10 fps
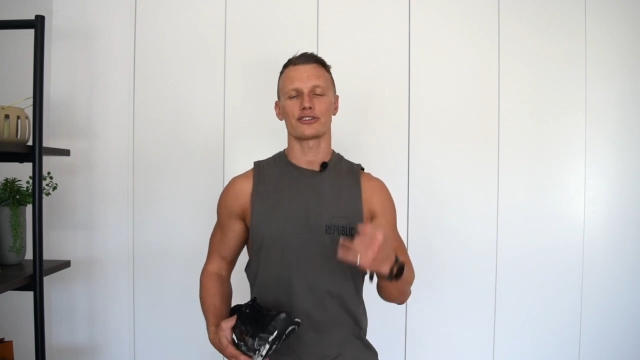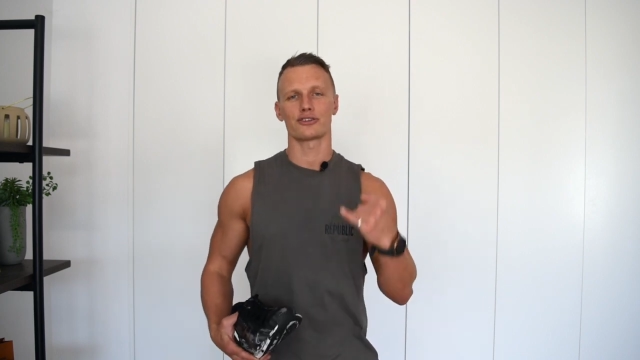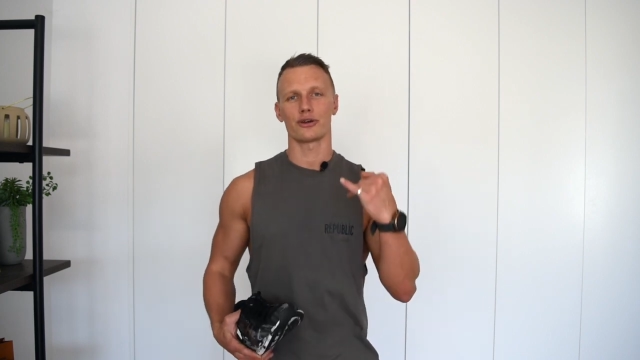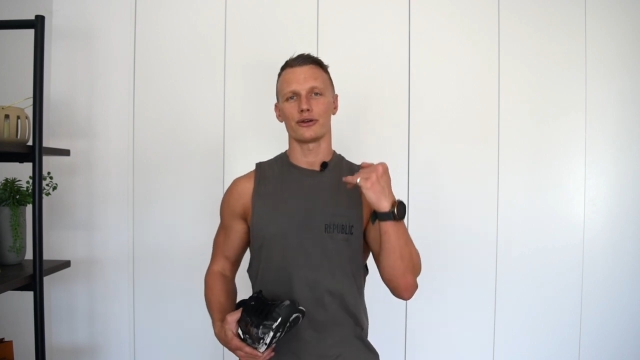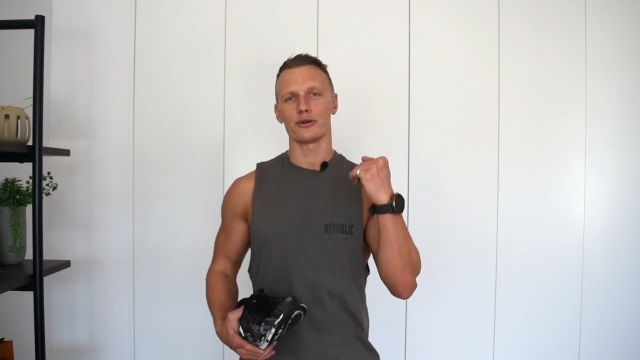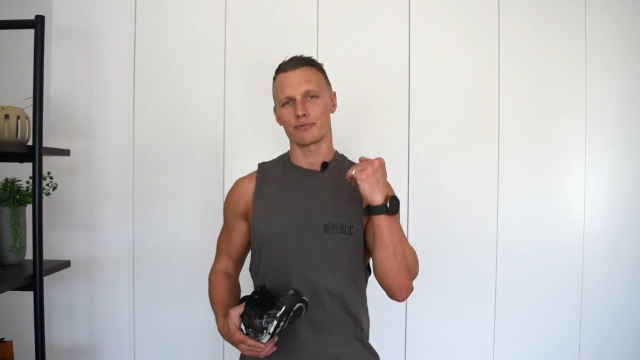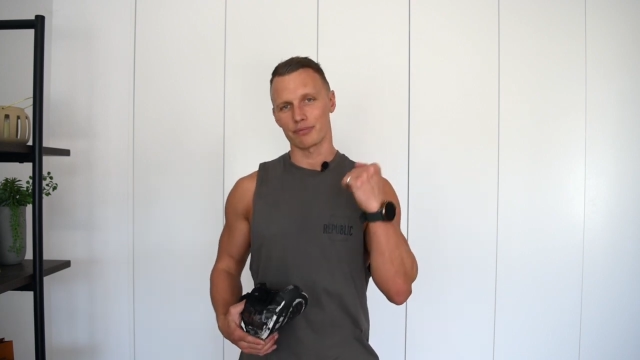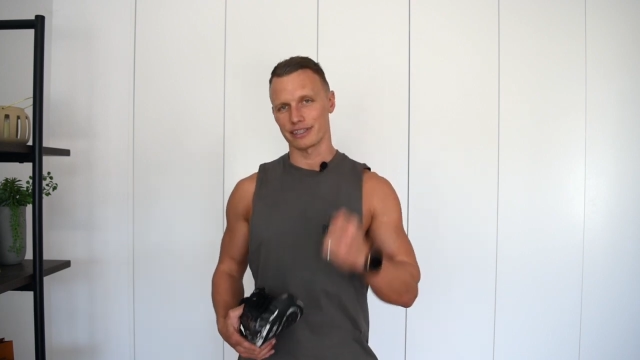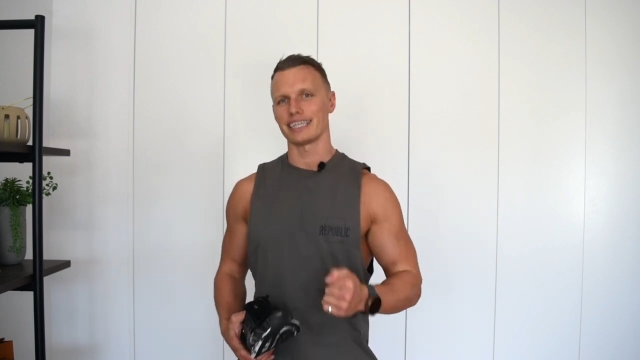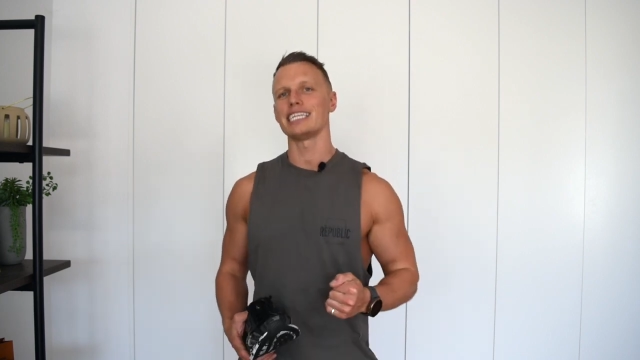so you
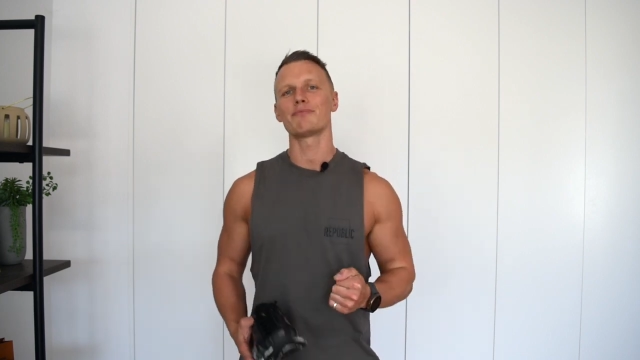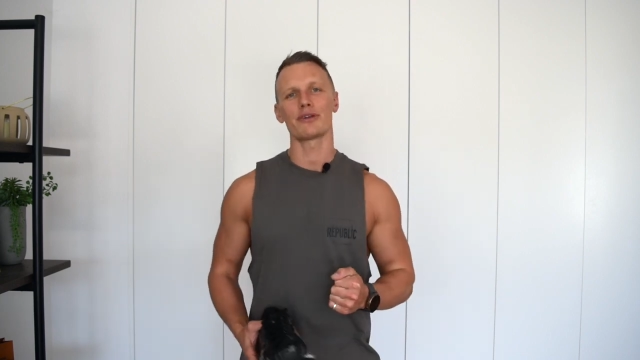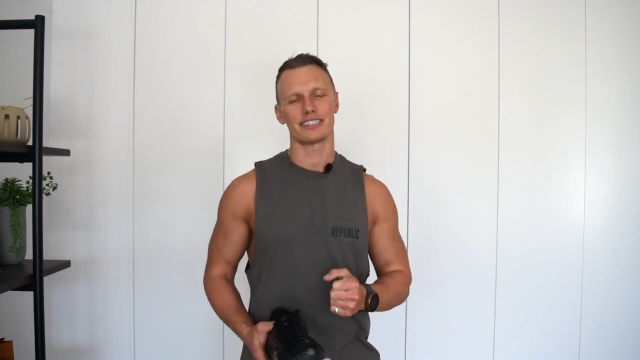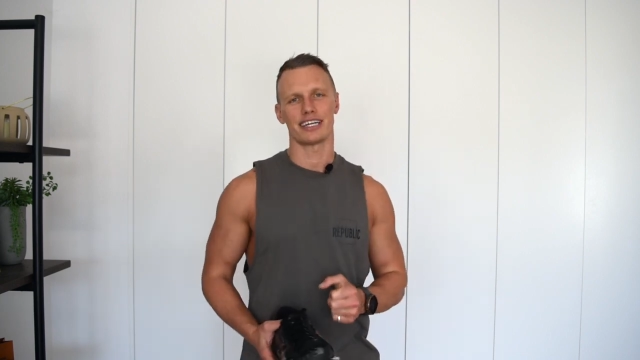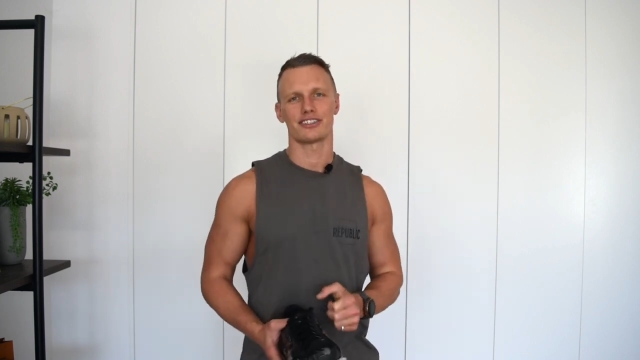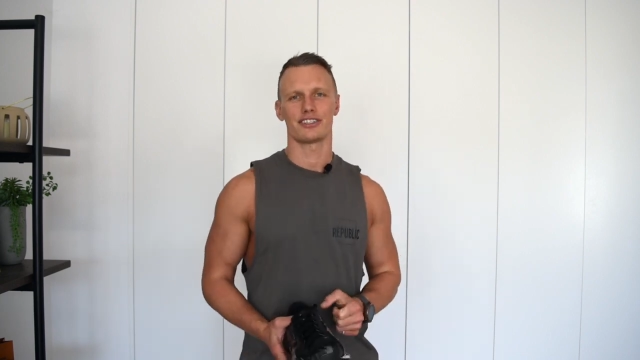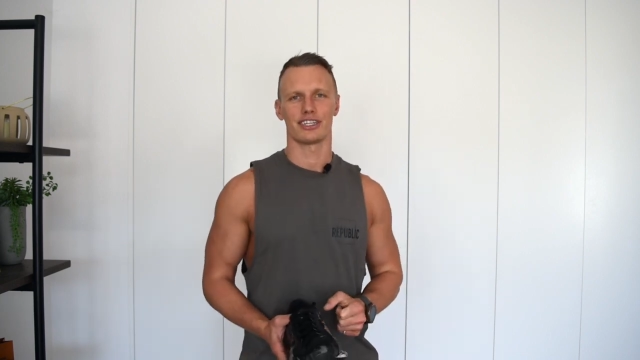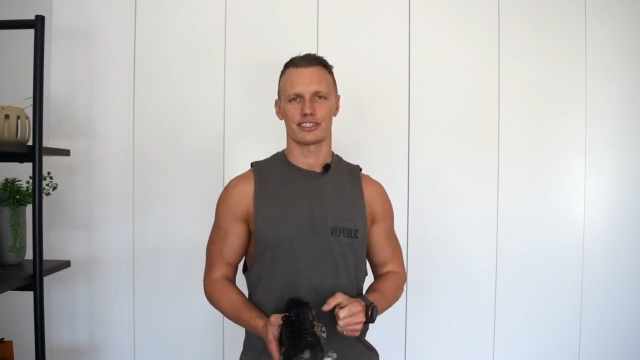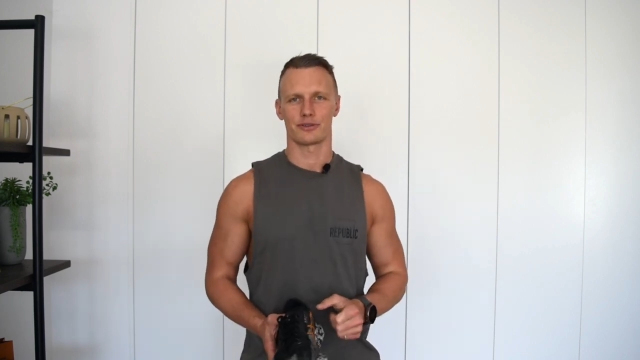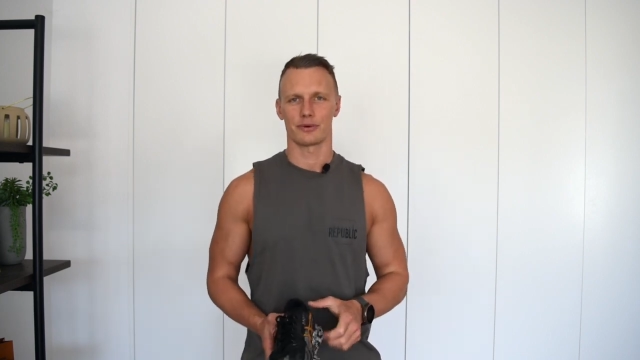please put attention
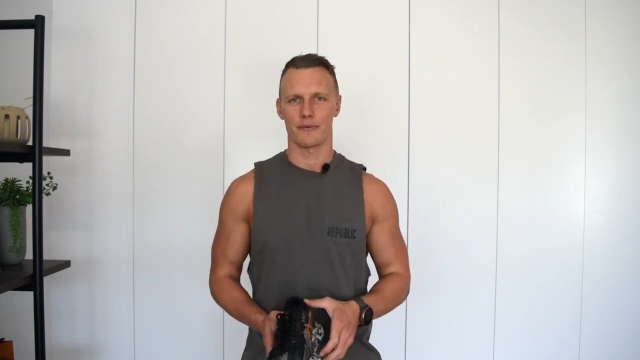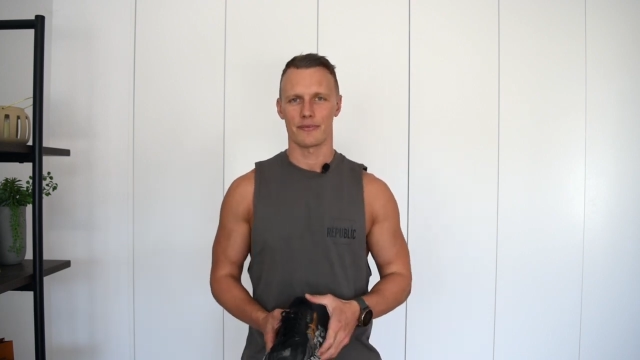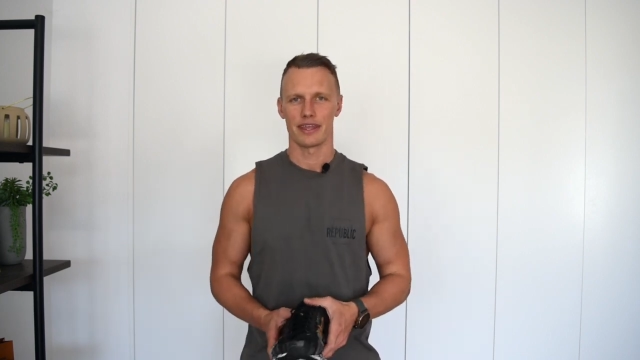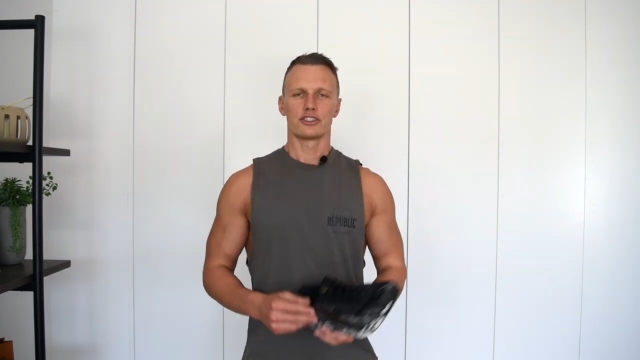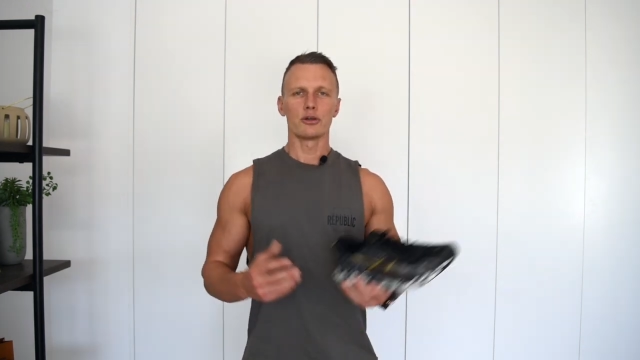to this as well.